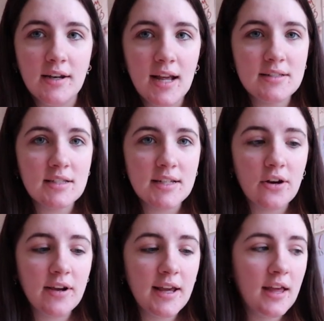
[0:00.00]

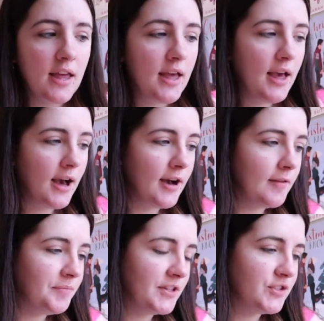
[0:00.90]
necessary.
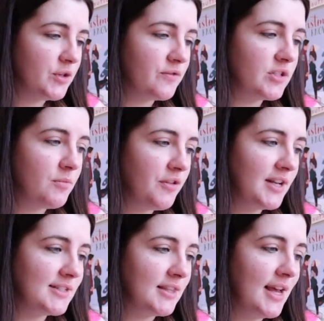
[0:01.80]
And so for small
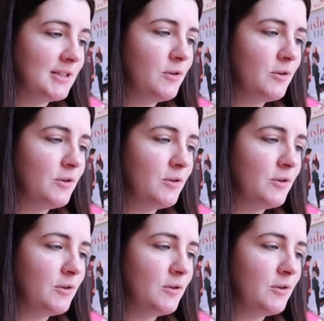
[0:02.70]
things like that,